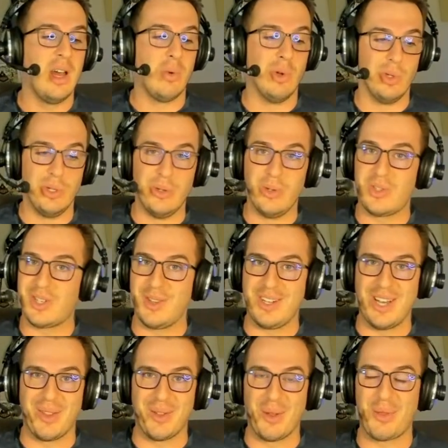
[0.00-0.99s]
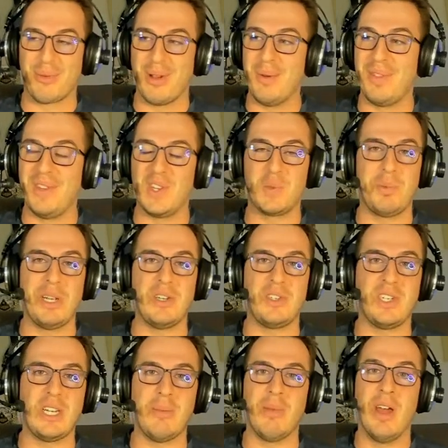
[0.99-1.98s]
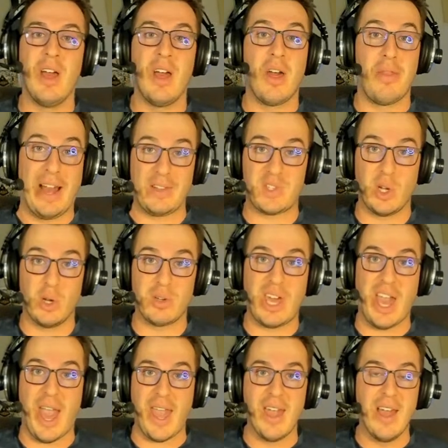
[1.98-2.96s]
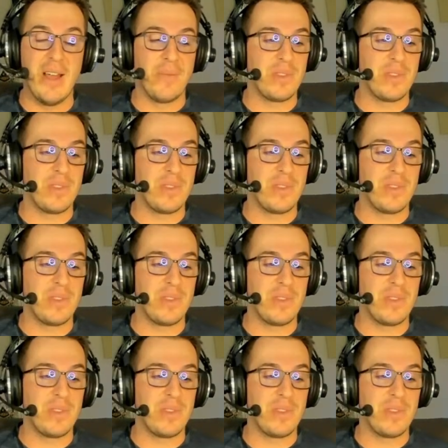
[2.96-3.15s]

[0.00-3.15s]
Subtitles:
We'll lose to the other 3 with this B team. That's okay.